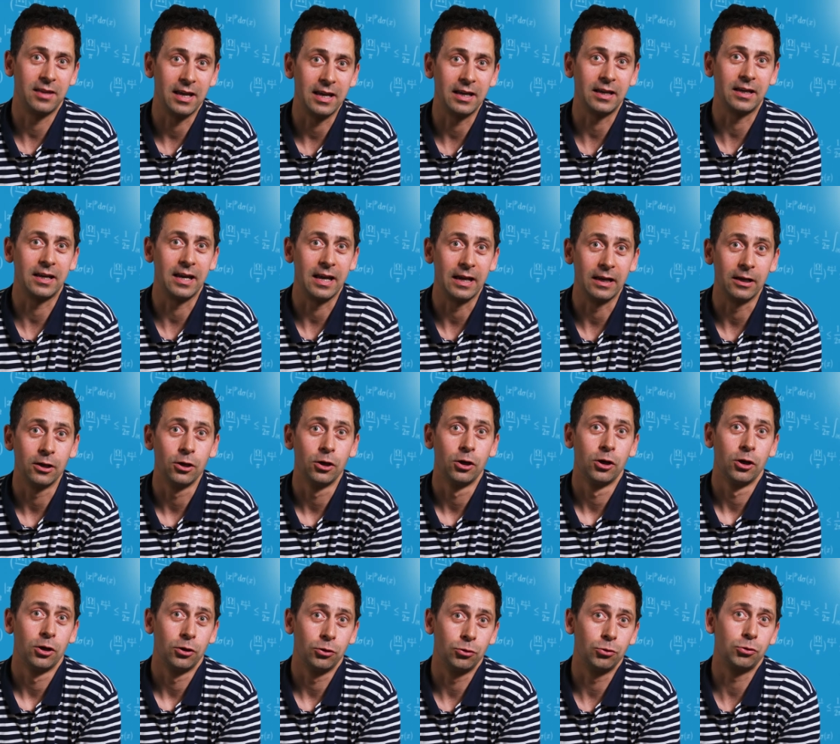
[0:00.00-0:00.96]
thinking.
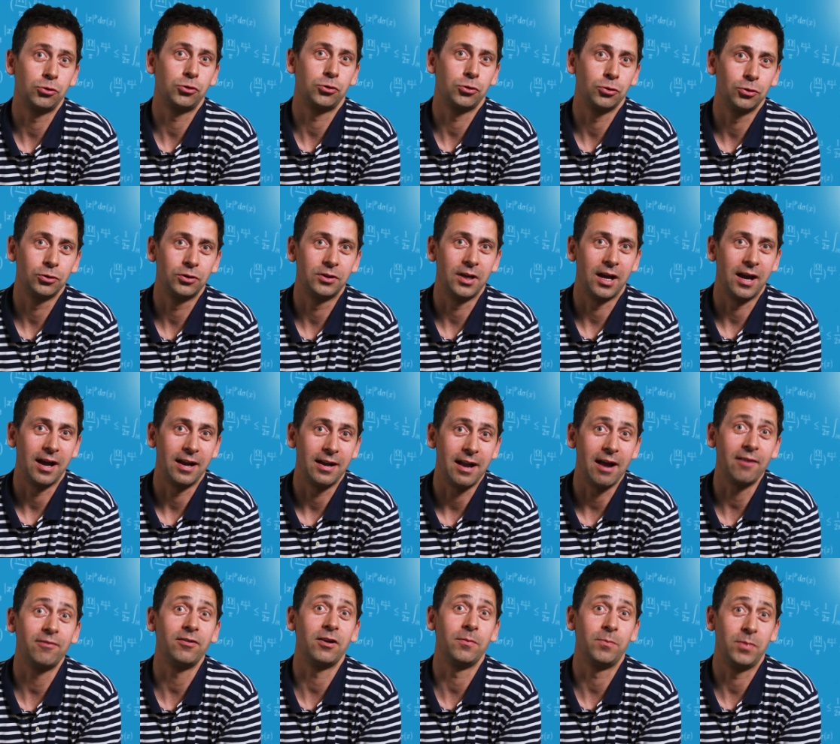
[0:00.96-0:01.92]
You should uh,
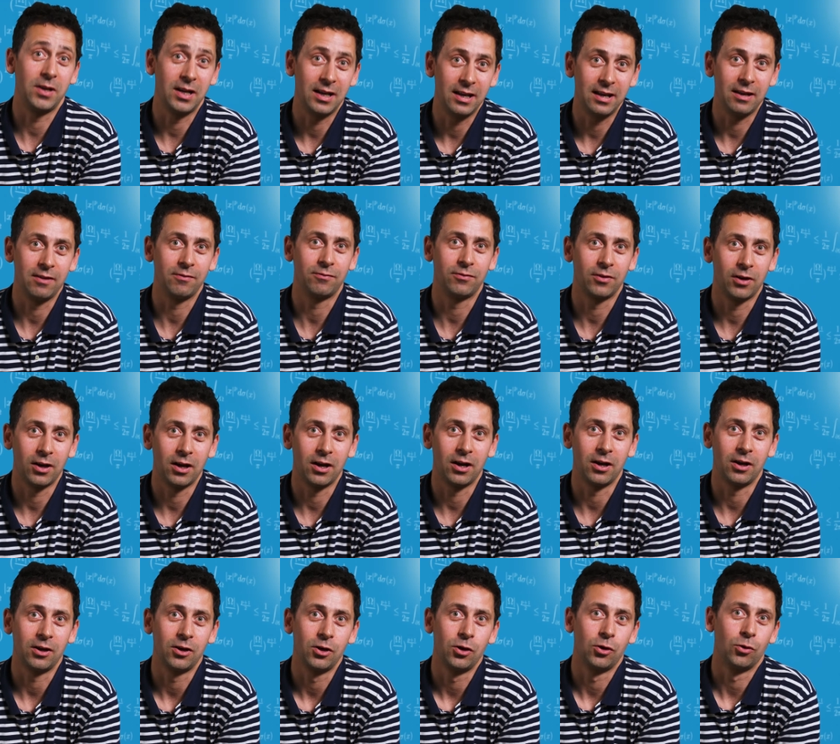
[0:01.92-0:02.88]
never believe
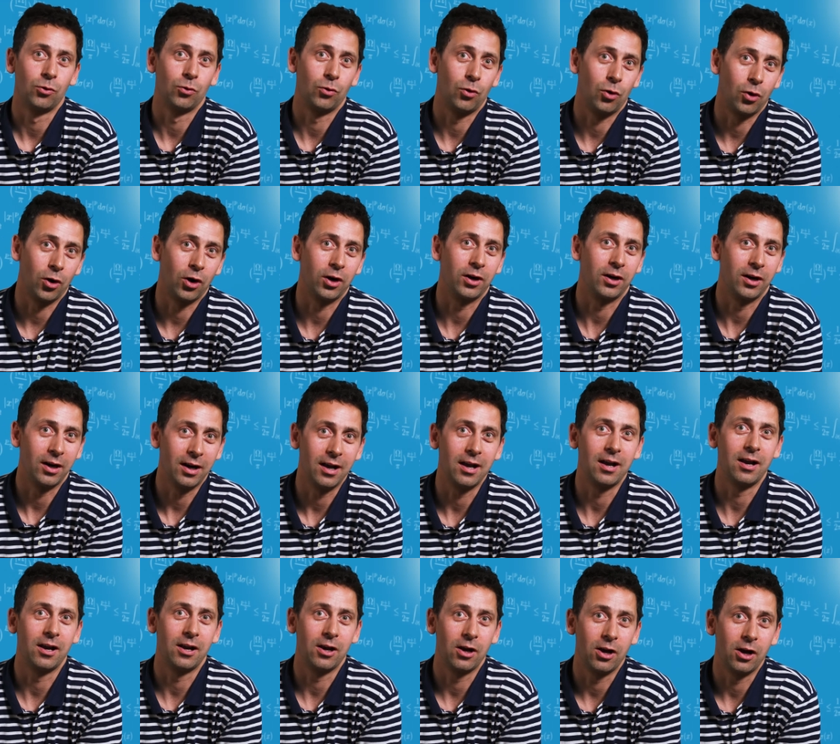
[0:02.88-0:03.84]
uh, or
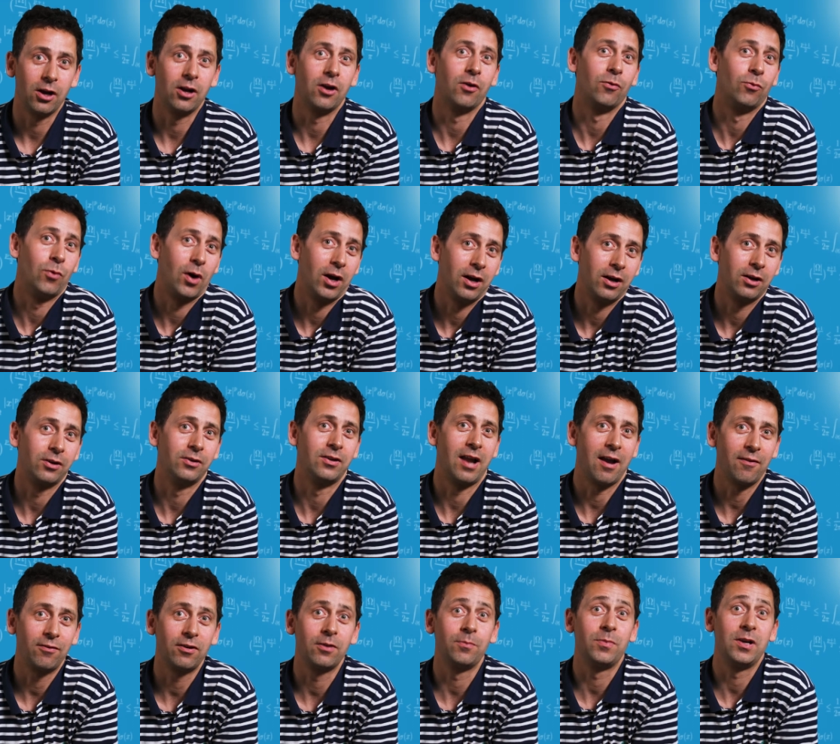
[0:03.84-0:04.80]
well,
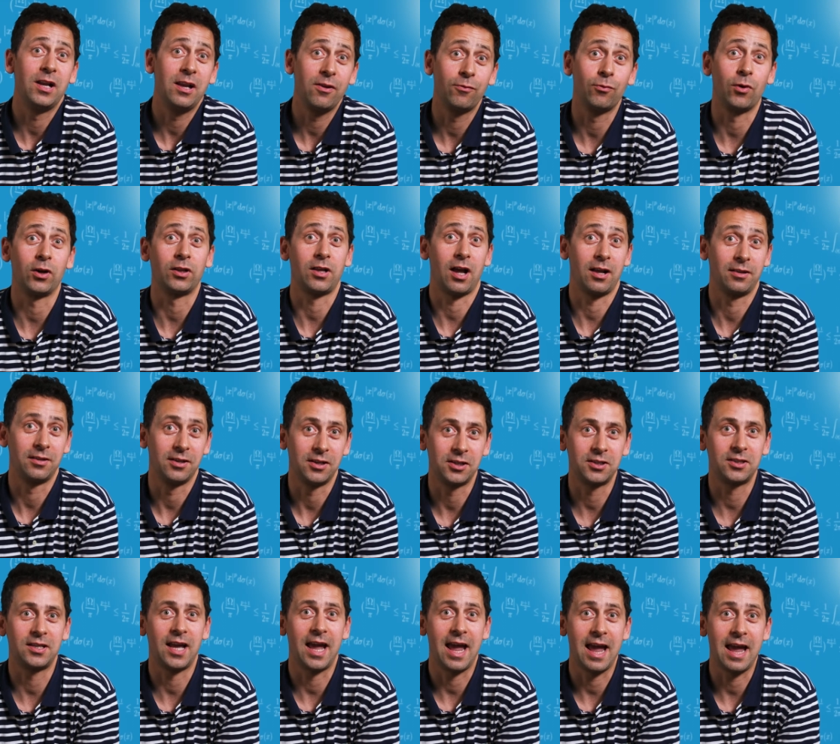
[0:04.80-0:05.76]
never believe what others
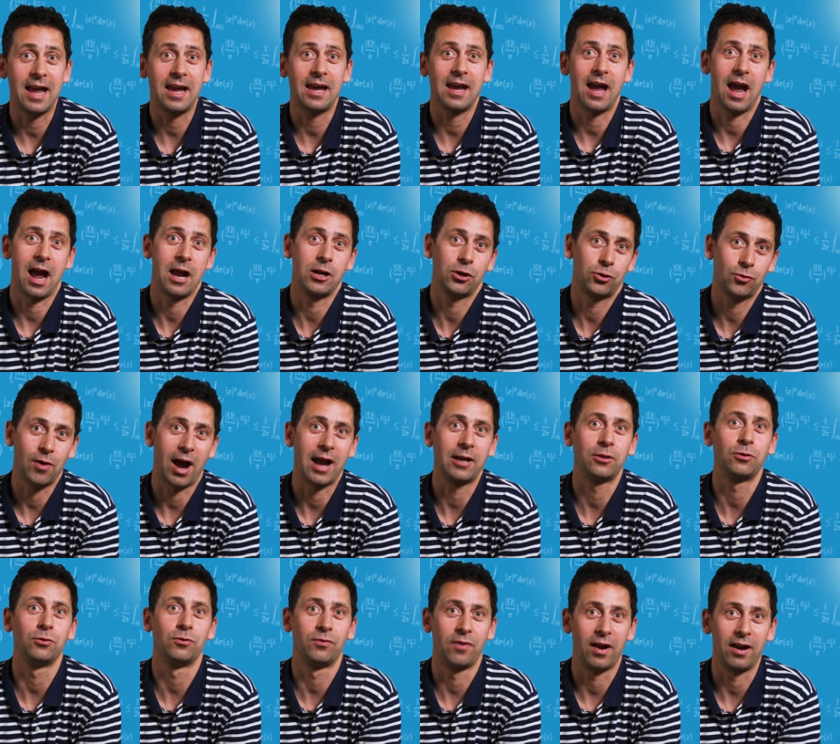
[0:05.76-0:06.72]
say and try
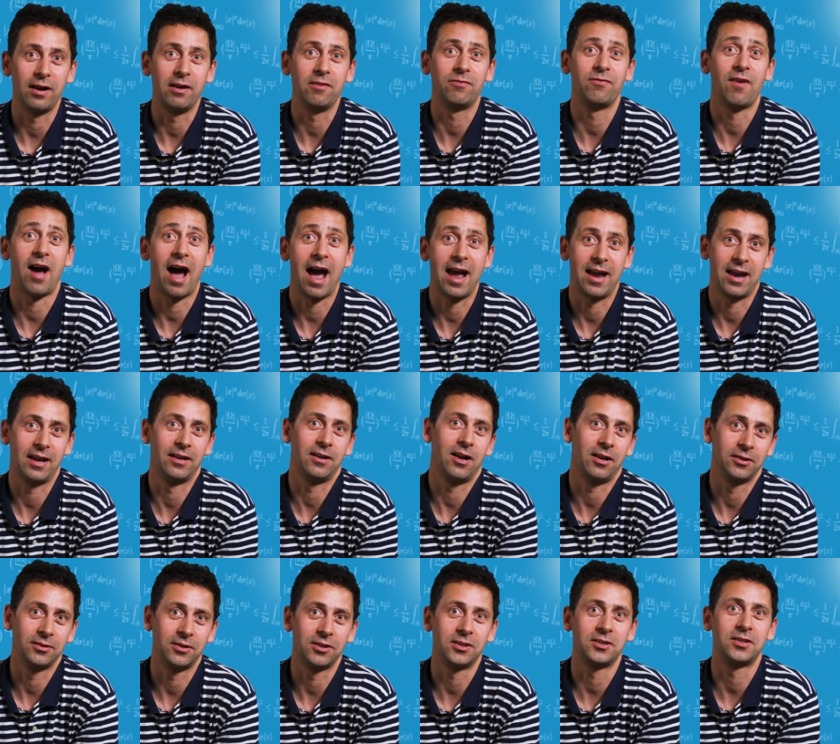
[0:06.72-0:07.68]
to verify and
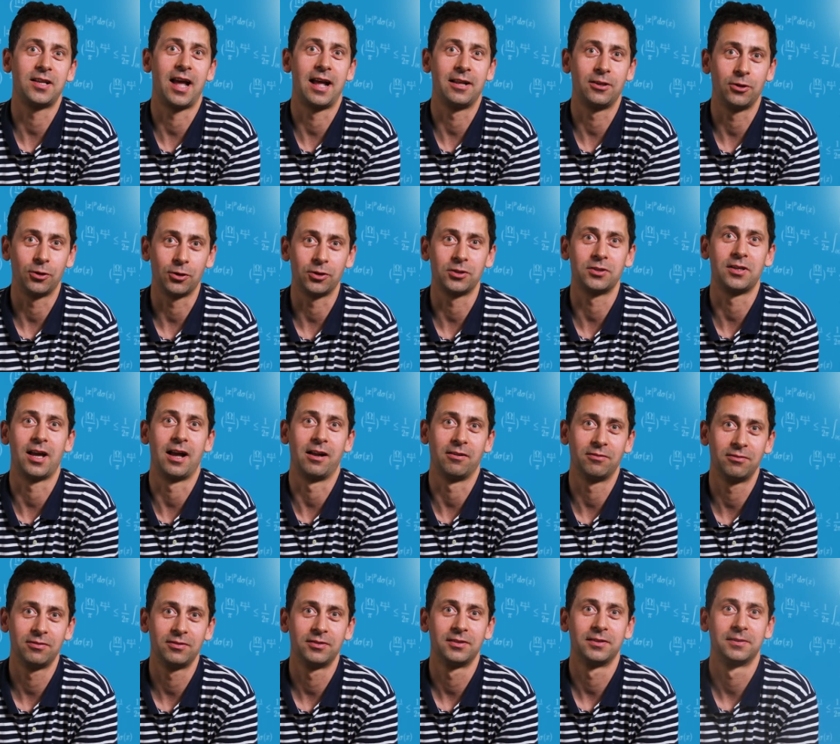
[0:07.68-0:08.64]
understand
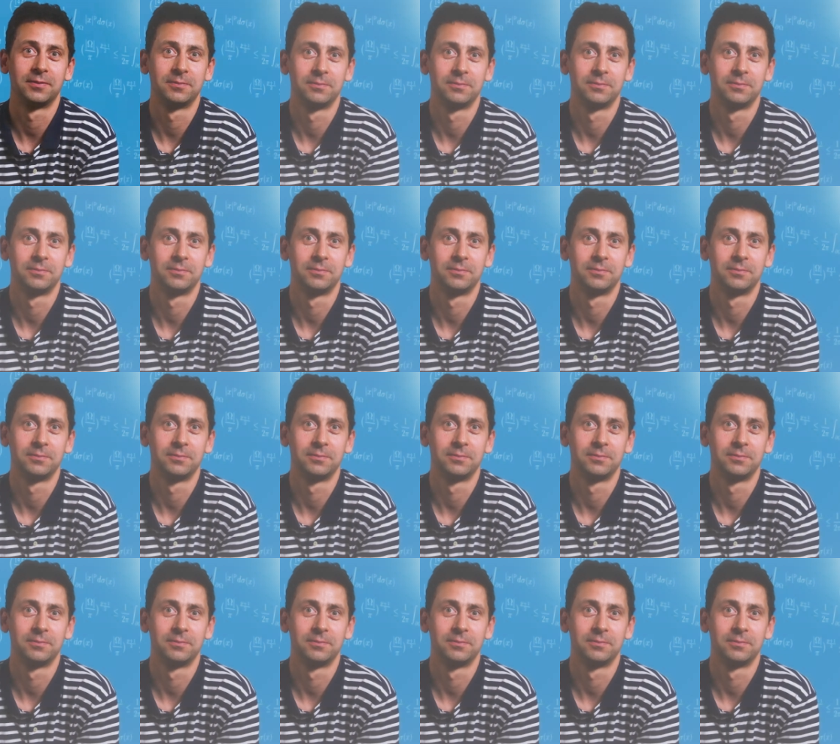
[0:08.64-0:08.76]
yourself.